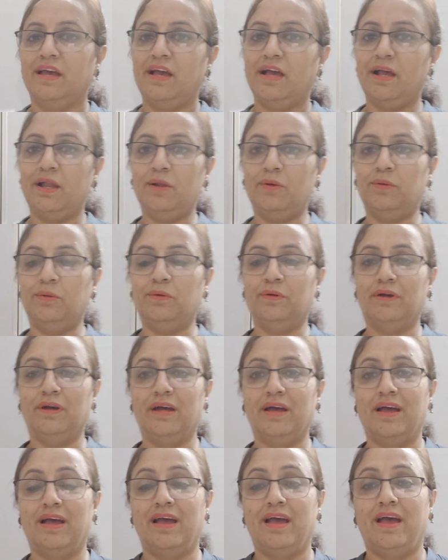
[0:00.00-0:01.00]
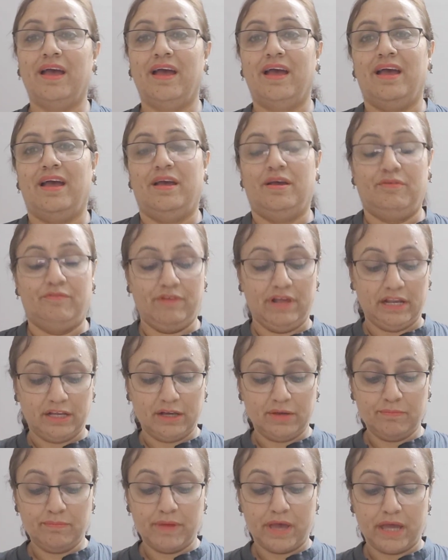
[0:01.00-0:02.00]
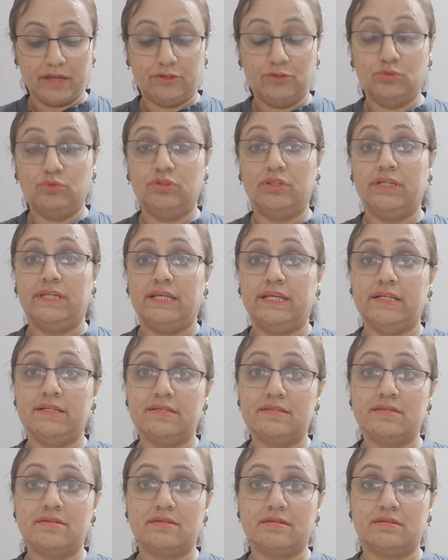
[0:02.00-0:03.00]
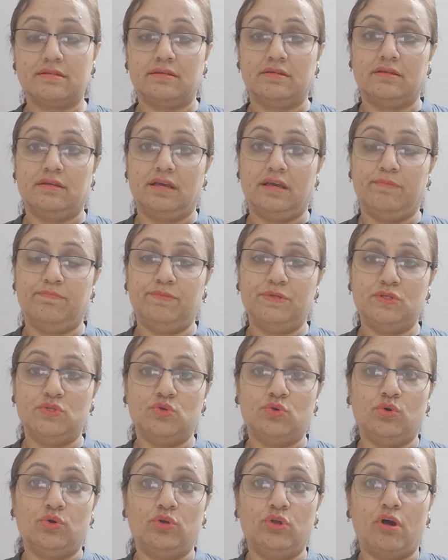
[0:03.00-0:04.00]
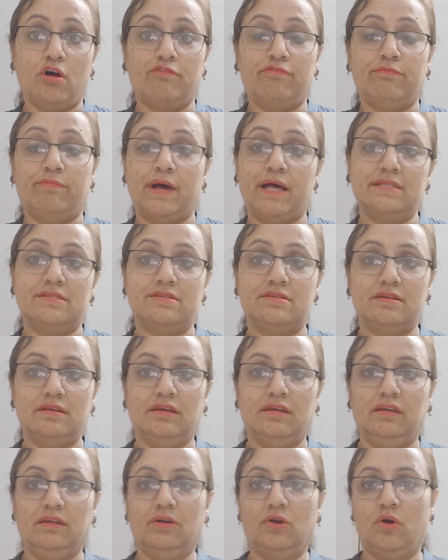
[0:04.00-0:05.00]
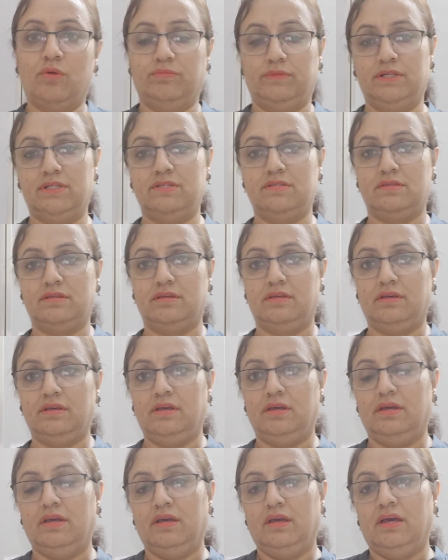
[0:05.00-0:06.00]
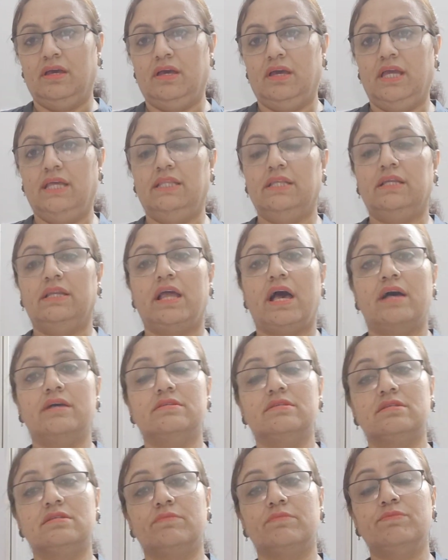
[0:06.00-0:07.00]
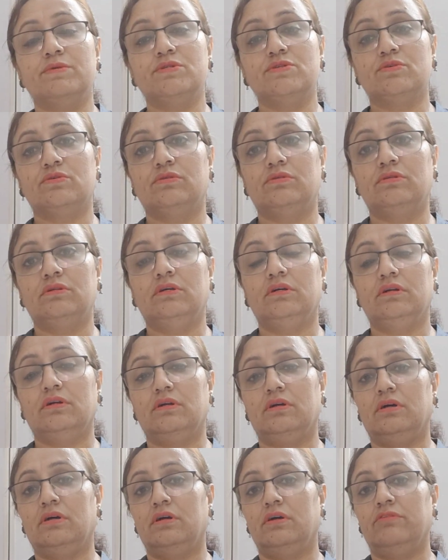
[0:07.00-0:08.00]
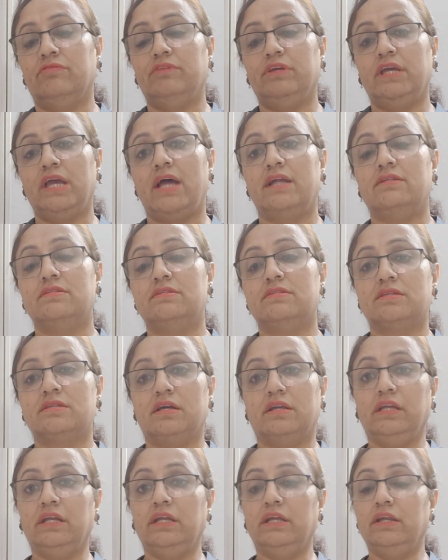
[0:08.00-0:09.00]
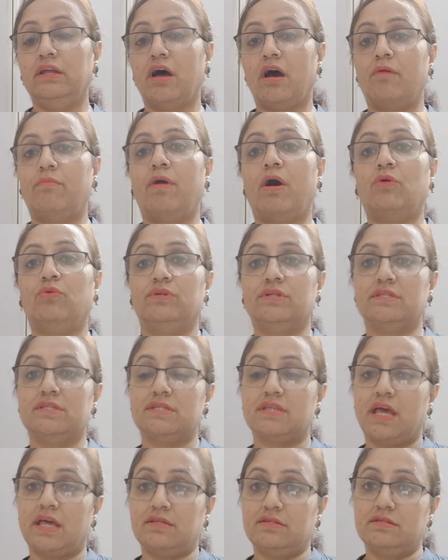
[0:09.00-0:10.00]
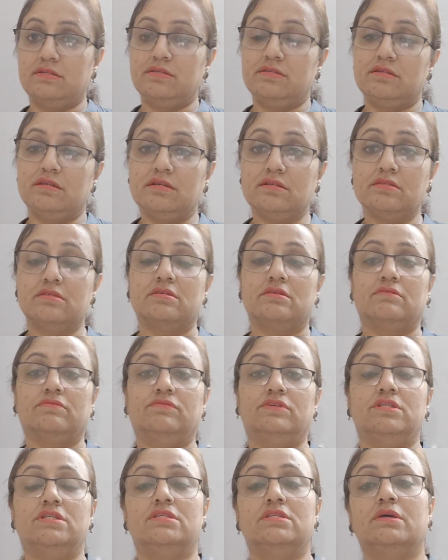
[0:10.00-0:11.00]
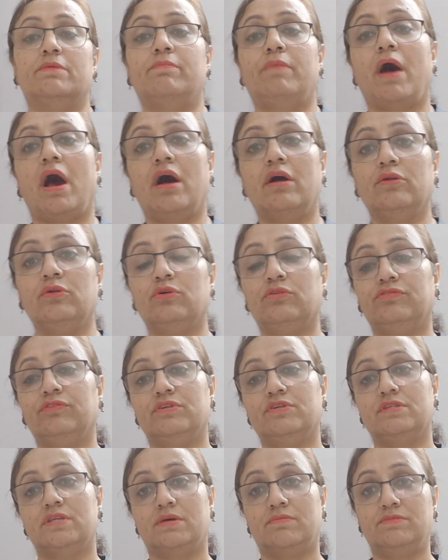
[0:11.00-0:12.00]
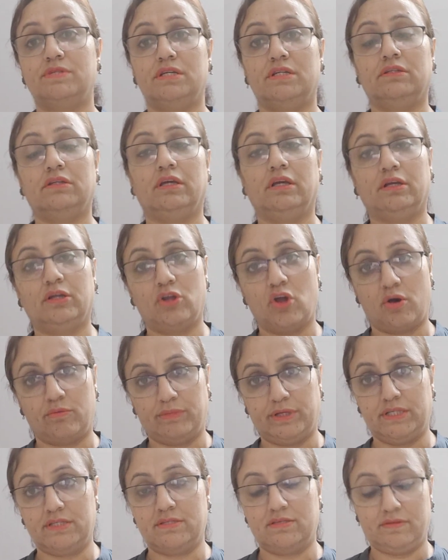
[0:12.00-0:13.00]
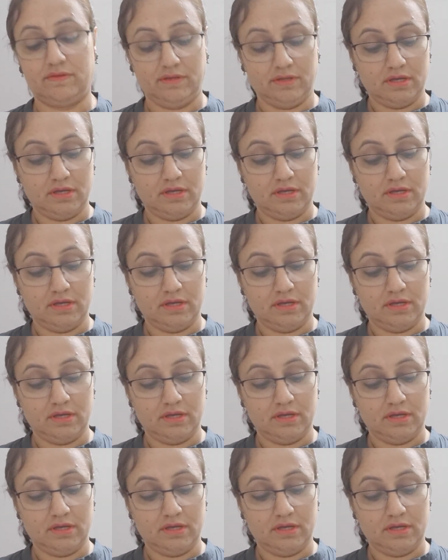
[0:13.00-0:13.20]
Hello, welcome back to the next episode of Mastery in Economics. In the last episode, we had studied about statistics, which is a part of your subject economics.